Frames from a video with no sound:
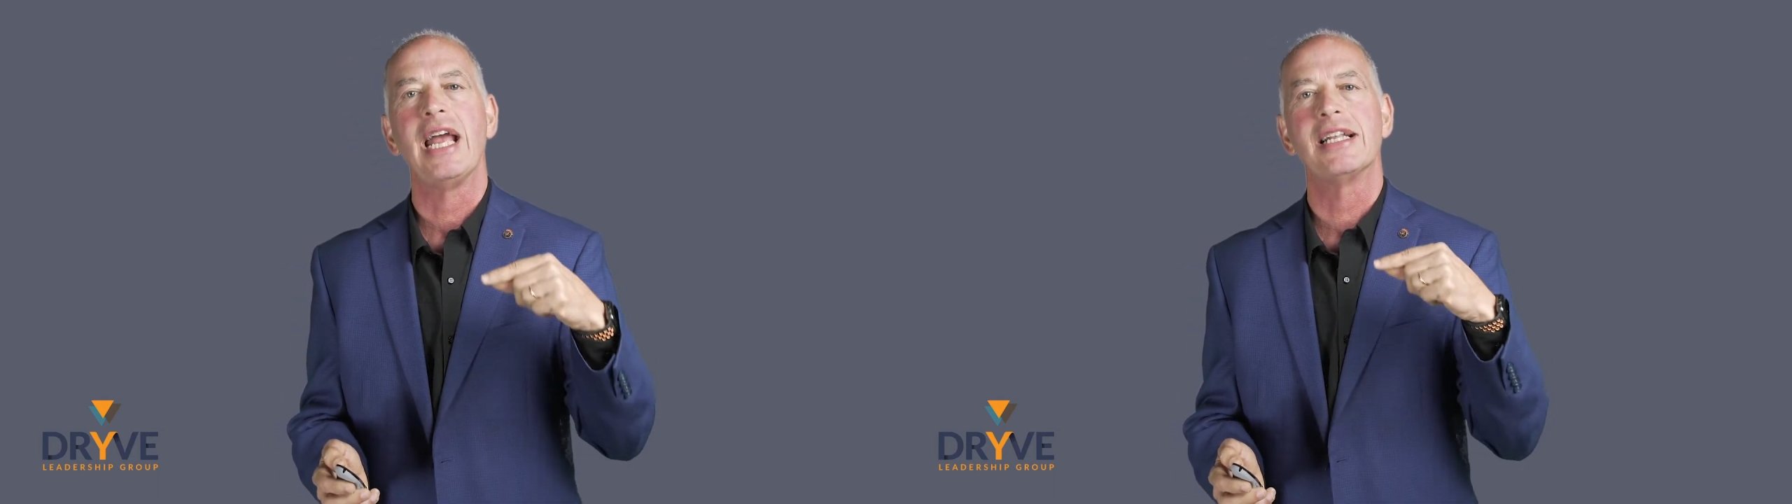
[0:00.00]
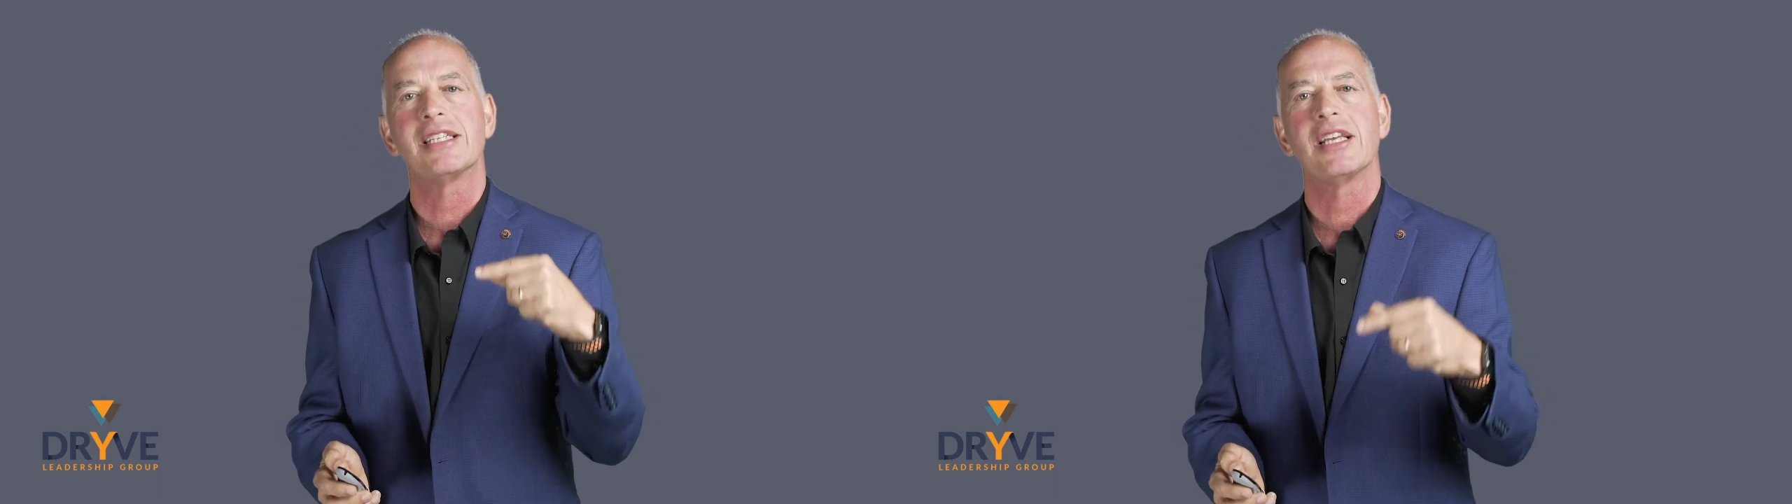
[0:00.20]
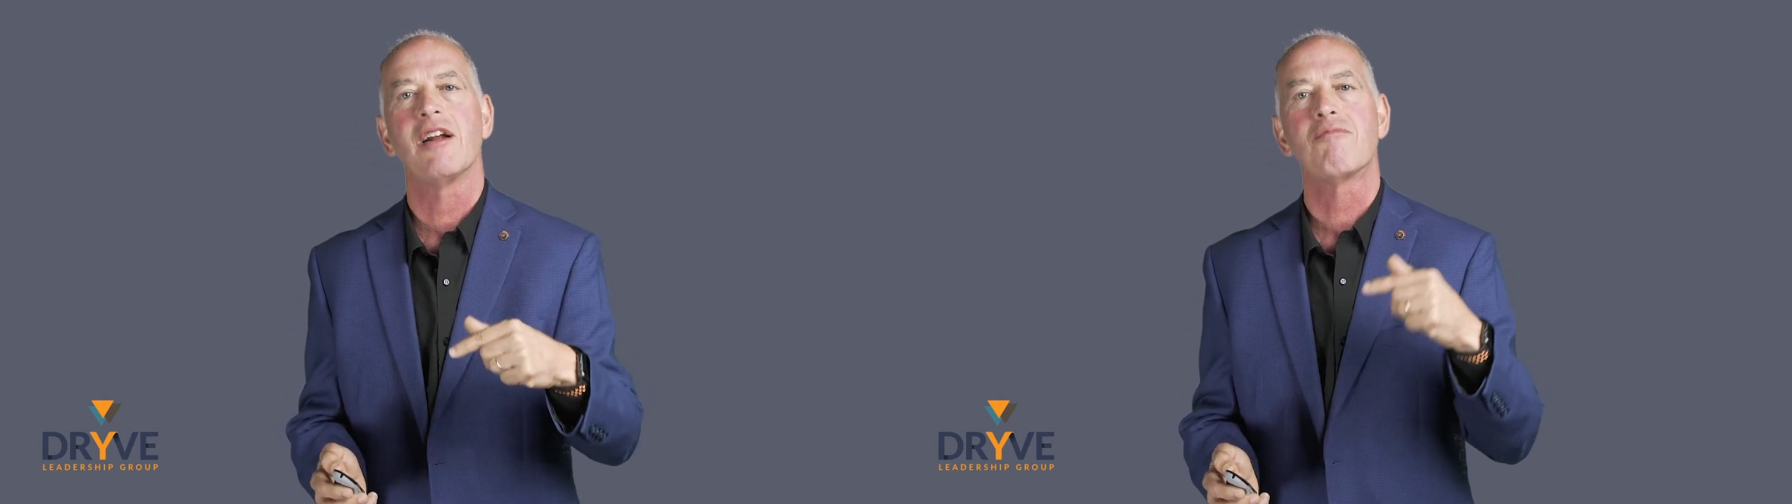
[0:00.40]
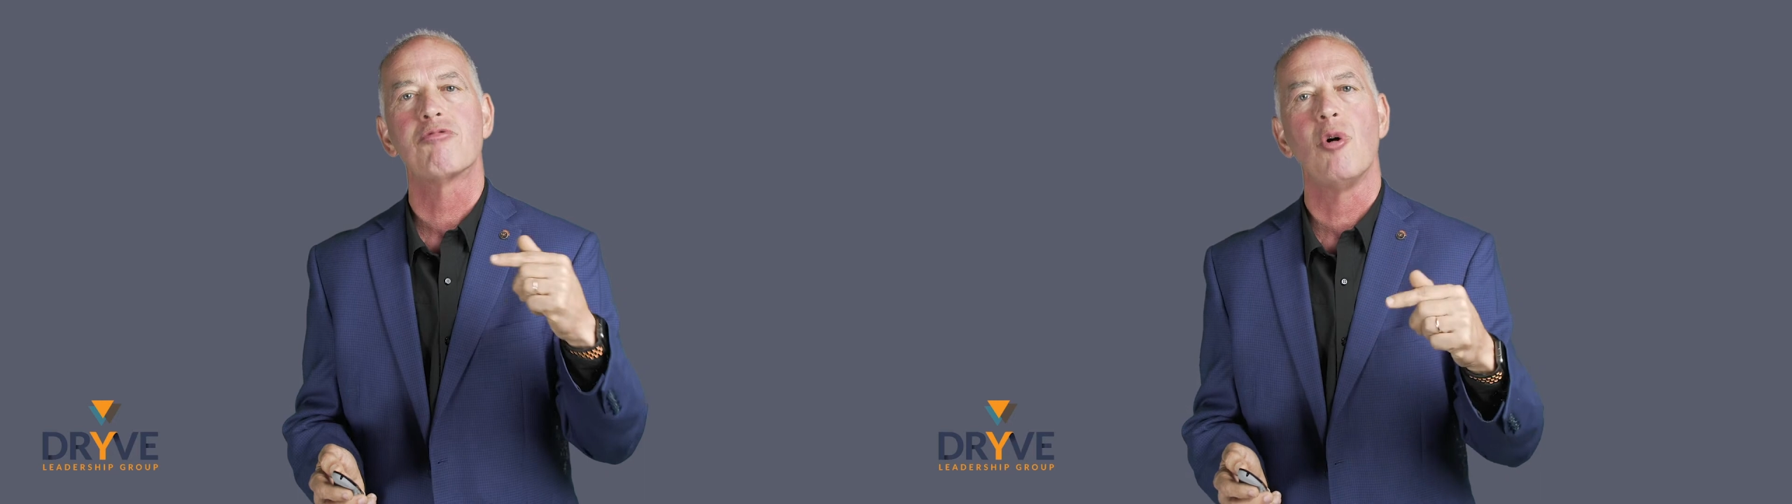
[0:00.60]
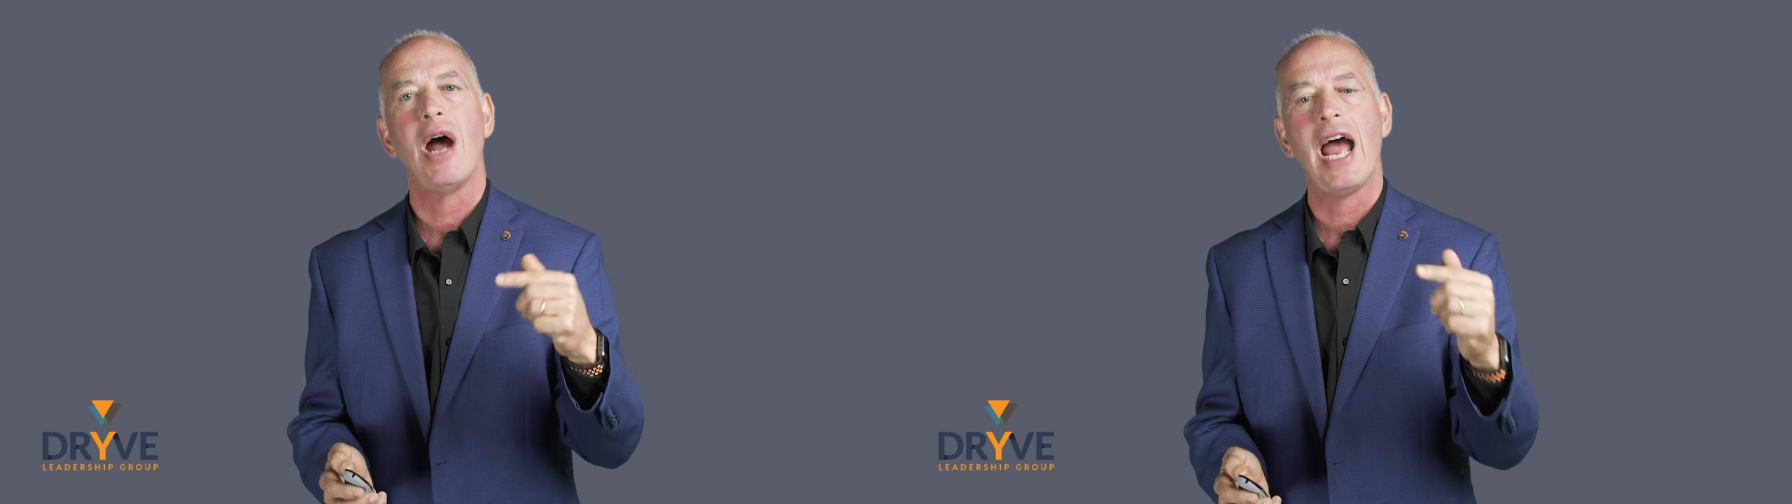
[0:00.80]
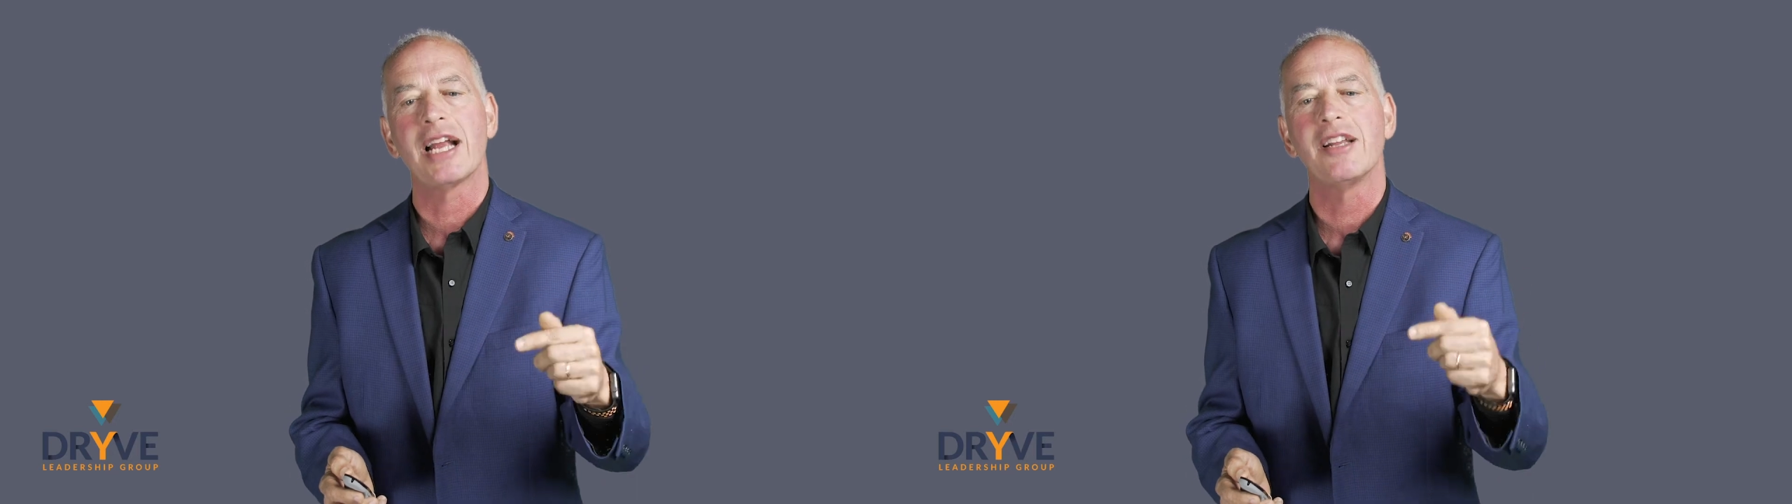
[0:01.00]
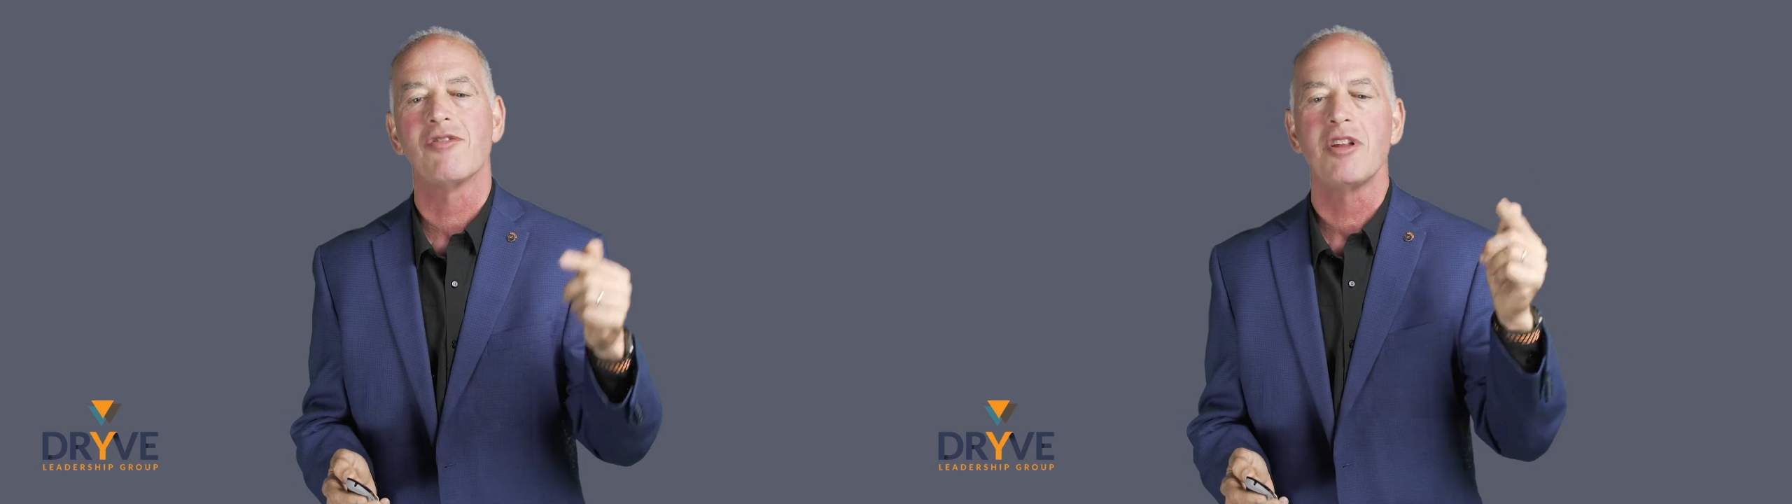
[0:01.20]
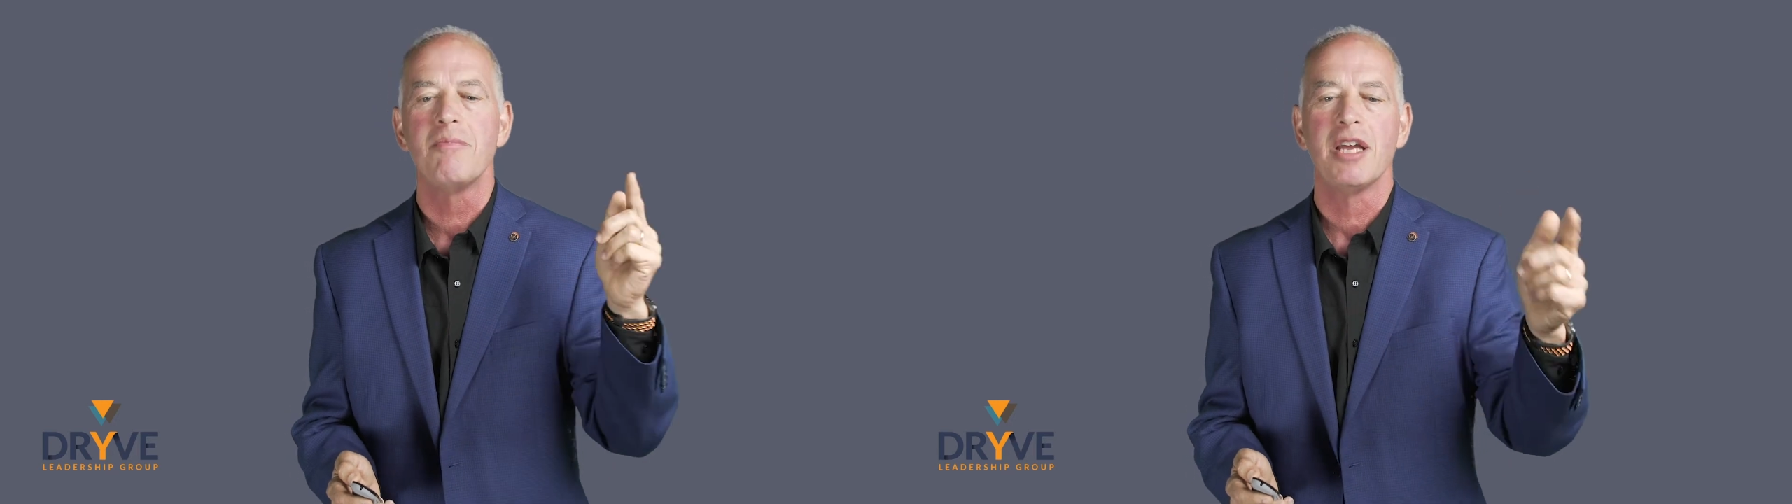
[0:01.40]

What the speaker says: instead of proactively